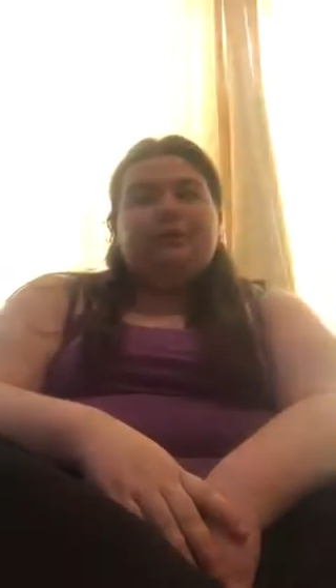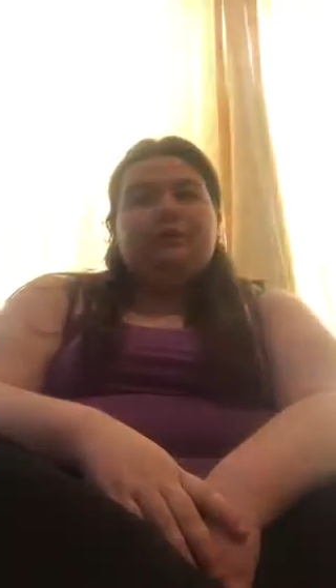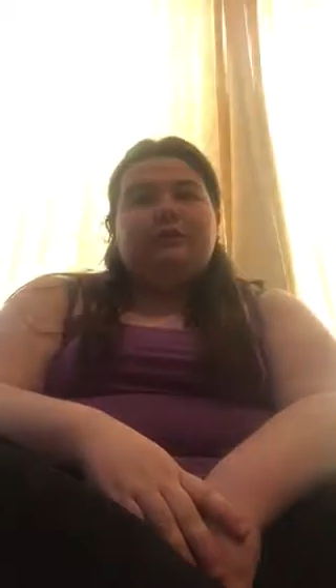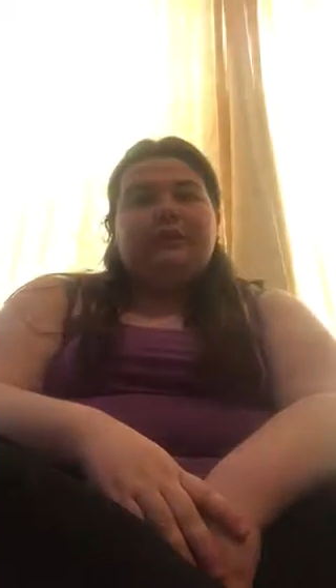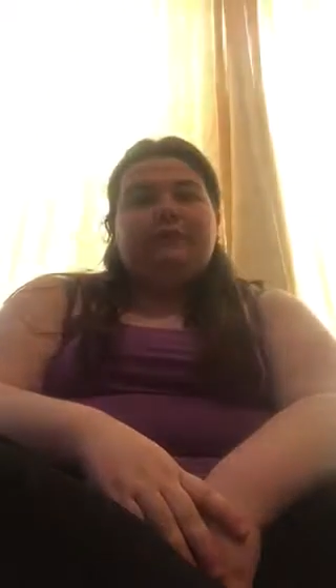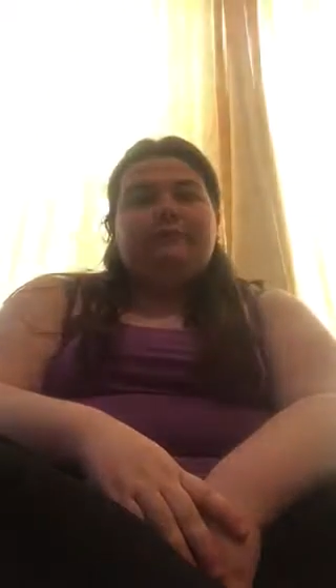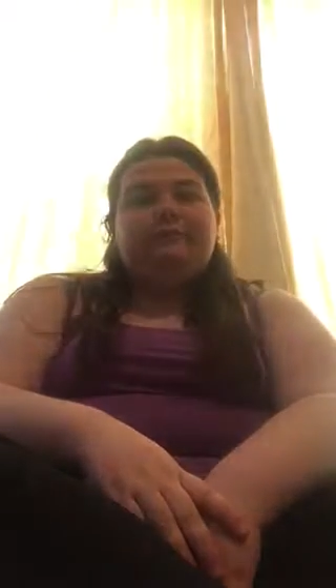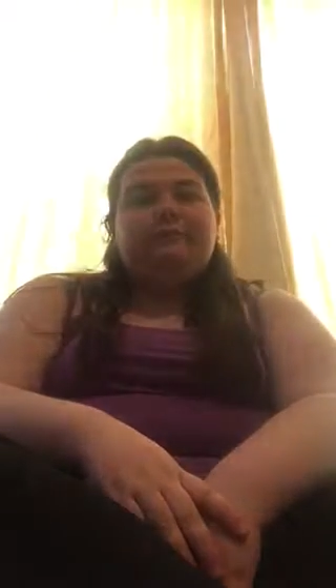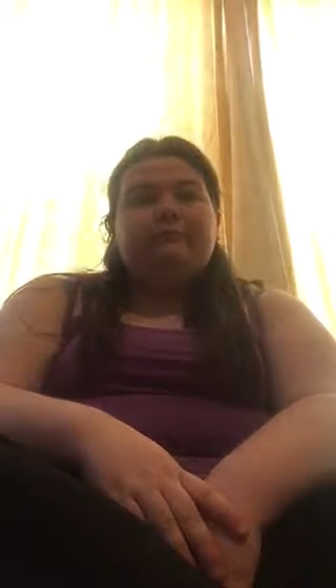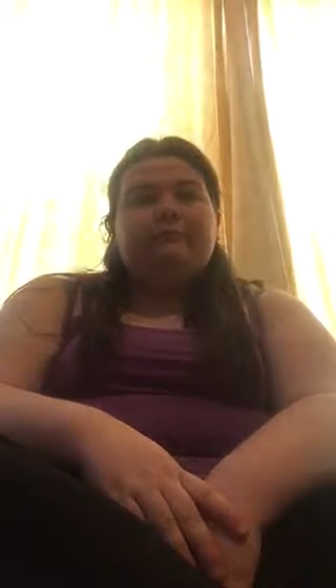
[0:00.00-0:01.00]
got that,
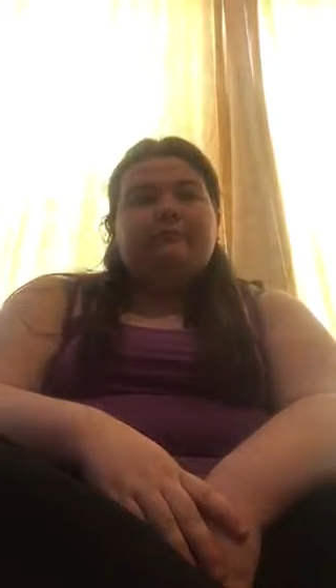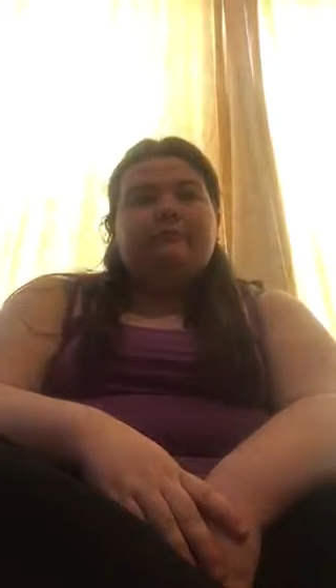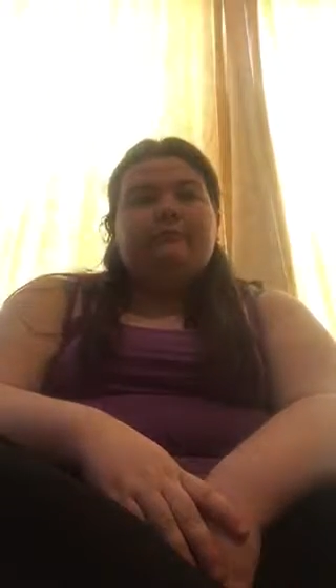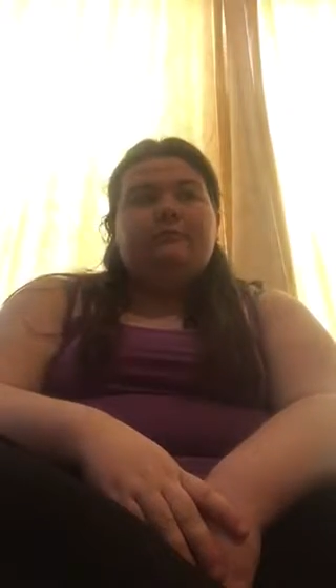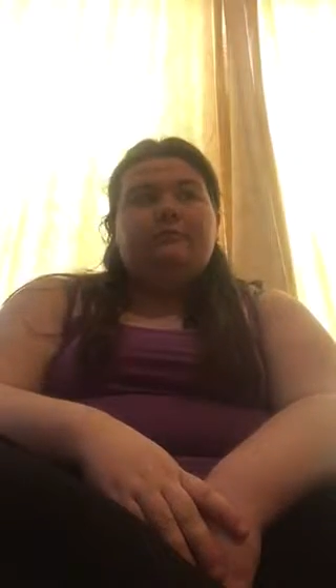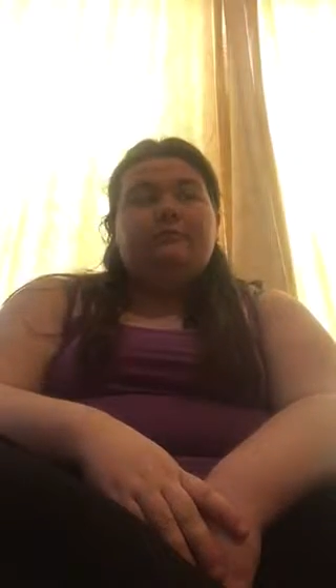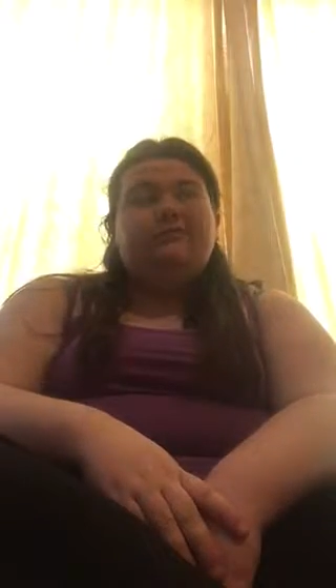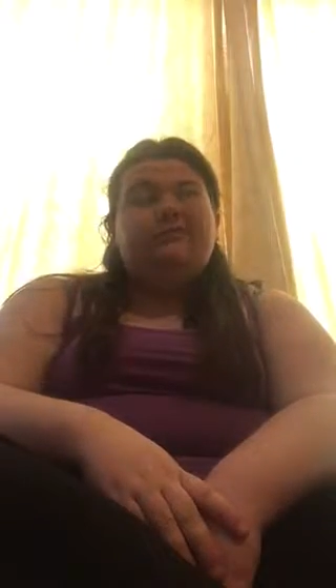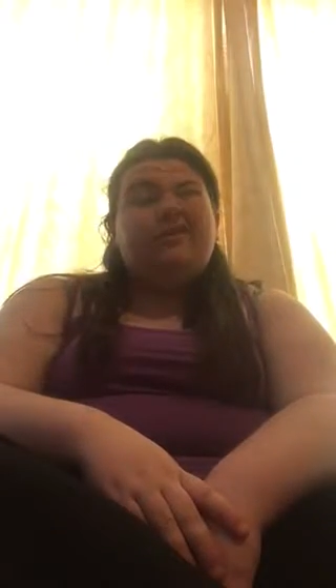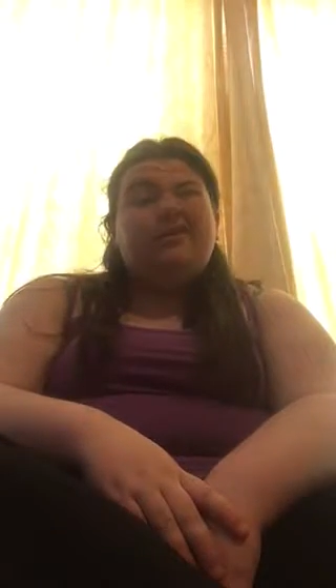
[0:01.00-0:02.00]

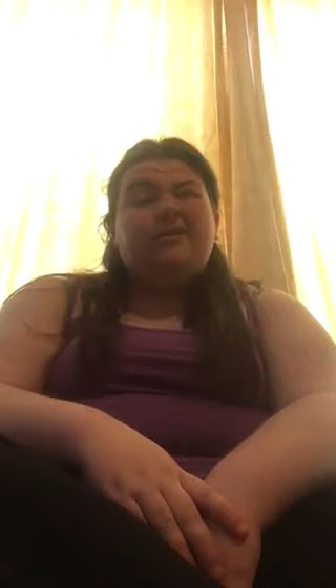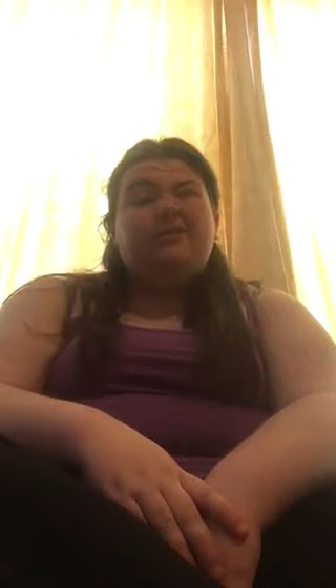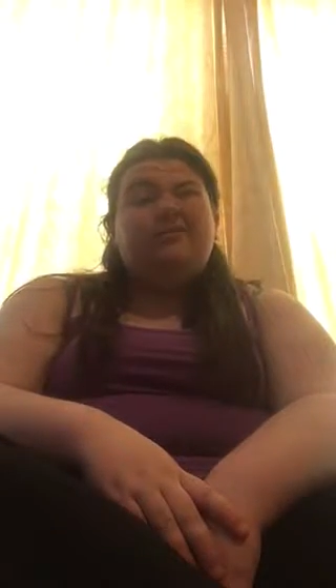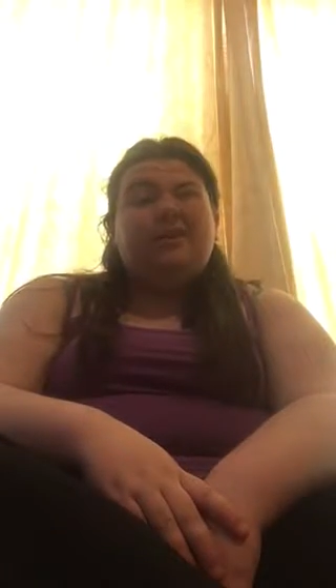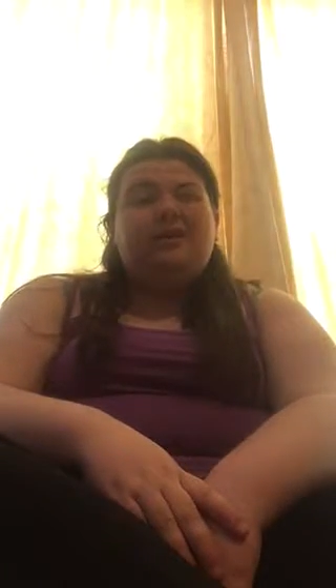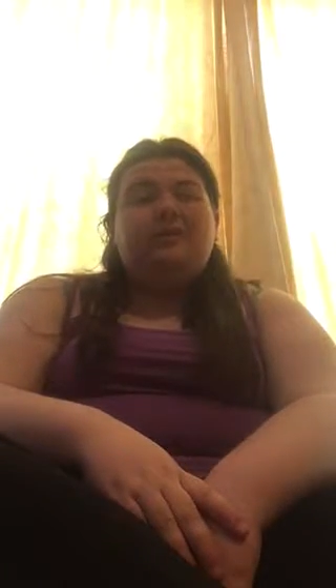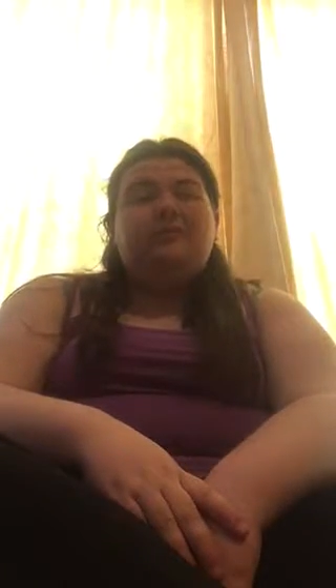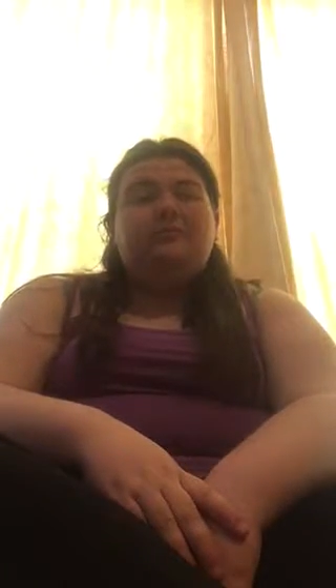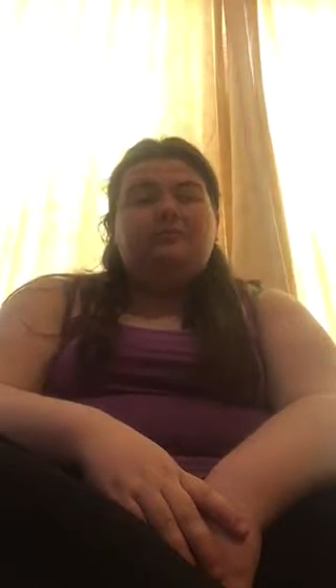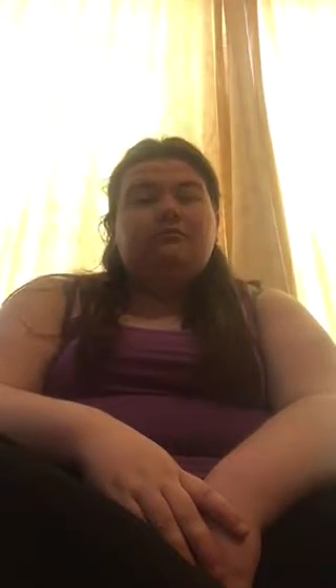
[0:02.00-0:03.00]
but I got quite back there.
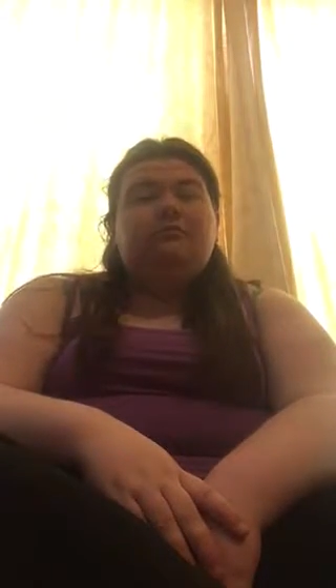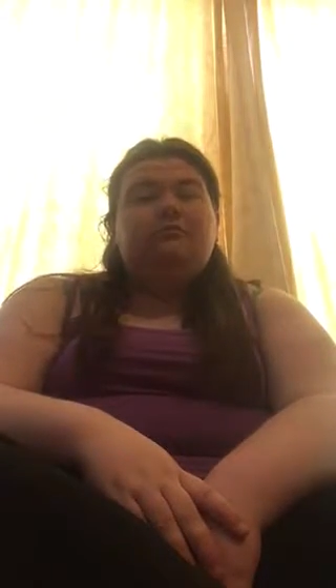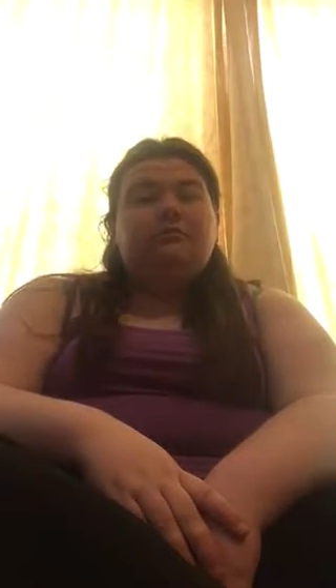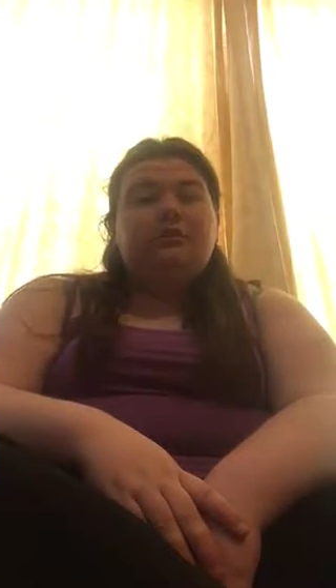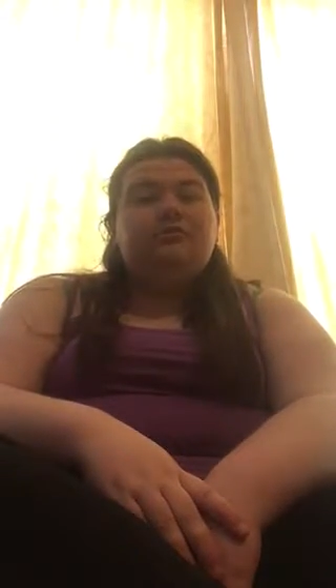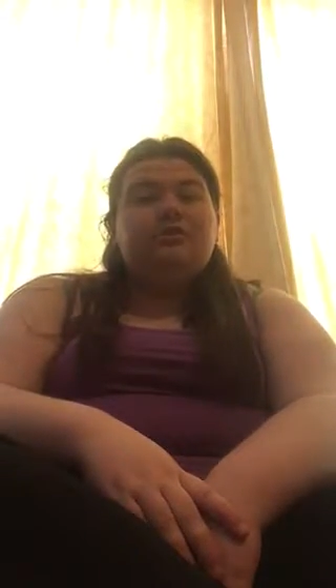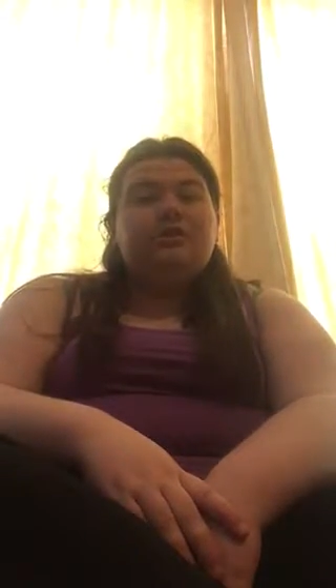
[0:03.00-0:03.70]
That was